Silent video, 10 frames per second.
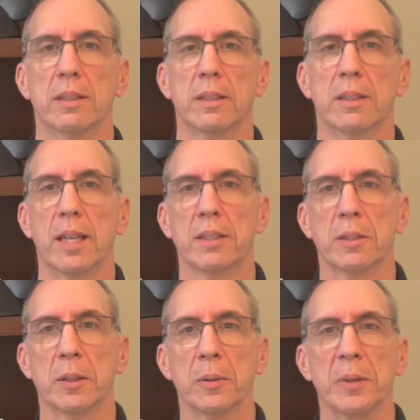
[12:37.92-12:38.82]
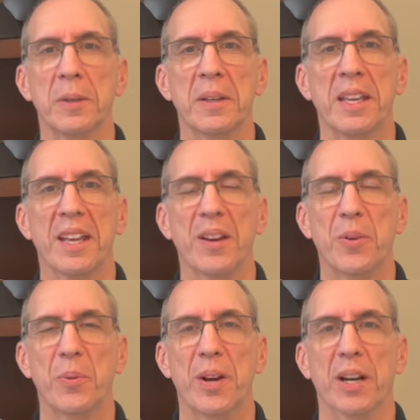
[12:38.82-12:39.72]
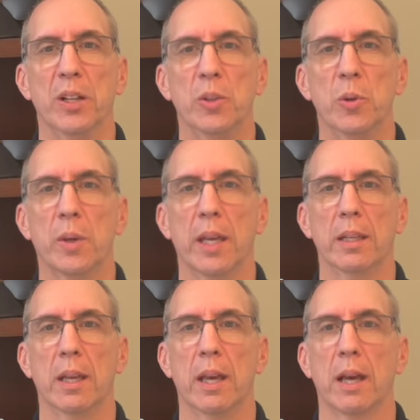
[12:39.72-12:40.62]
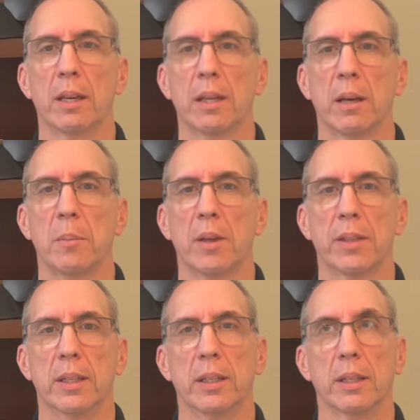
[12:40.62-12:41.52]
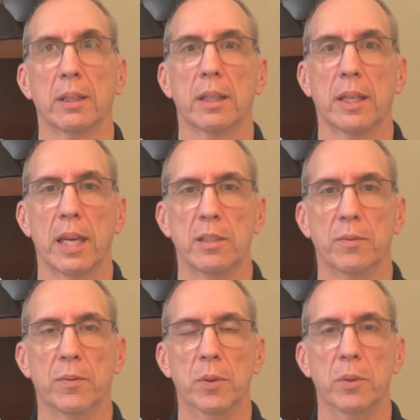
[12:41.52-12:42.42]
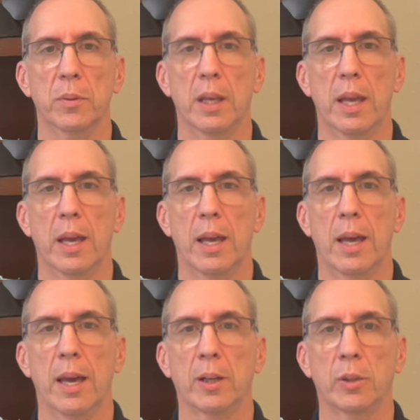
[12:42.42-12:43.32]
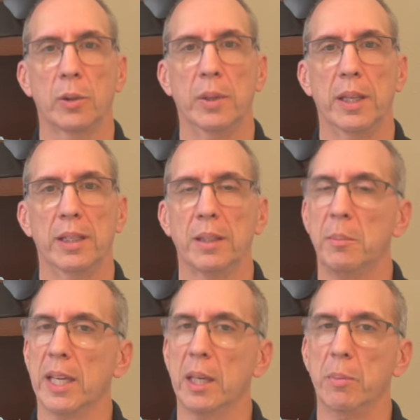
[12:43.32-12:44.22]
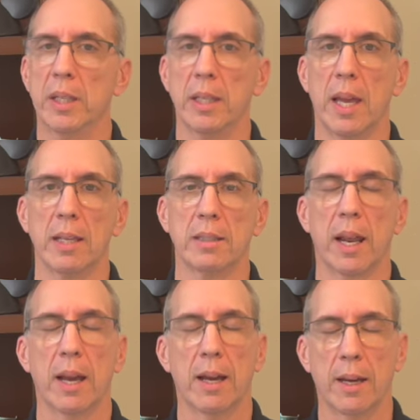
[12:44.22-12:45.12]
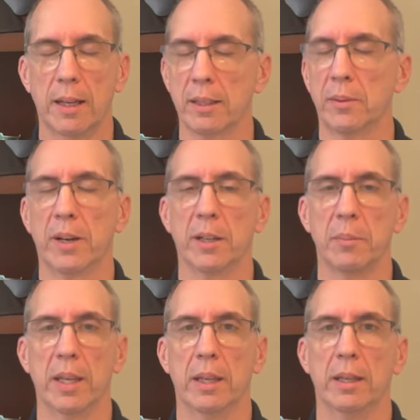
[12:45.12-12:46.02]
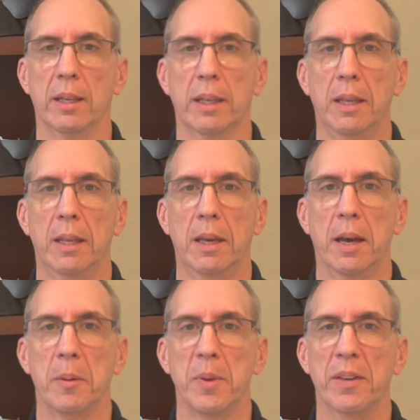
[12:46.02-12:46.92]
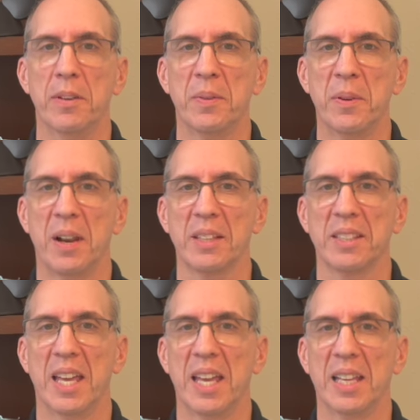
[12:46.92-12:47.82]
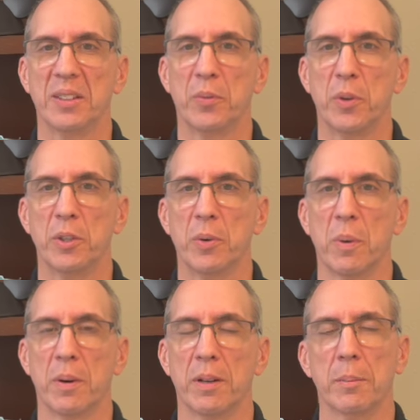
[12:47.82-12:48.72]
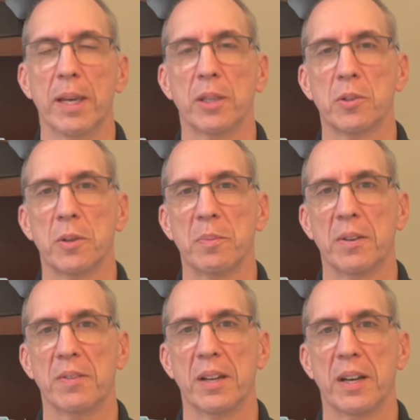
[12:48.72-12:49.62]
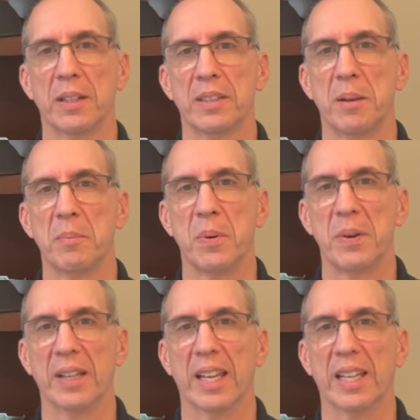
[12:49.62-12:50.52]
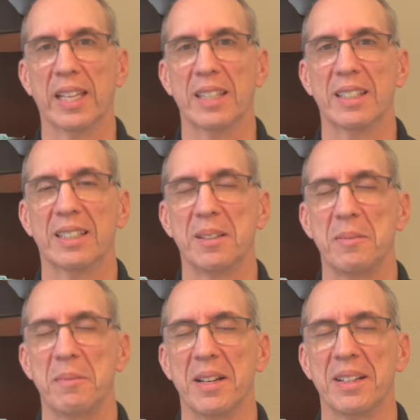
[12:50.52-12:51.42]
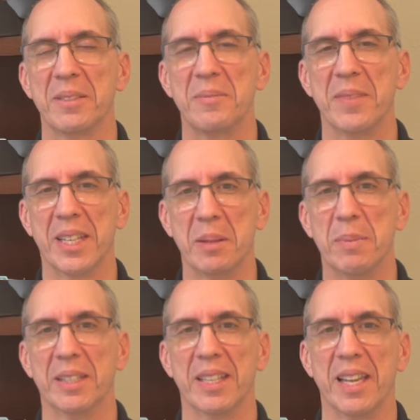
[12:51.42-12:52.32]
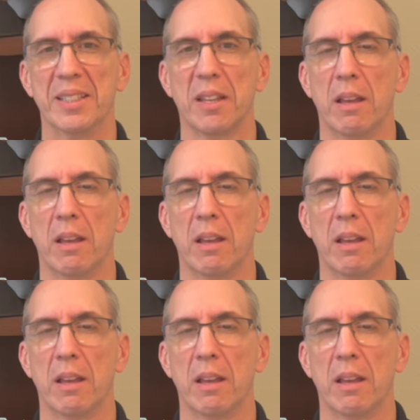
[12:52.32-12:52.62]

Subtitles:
Sassagoula, where you can get authentic Cajun food, including the Mickey beignets. And I highly recommend, even if you're not staying at the French Quarter, to make a trip over there at some point and get some Mickey beignets.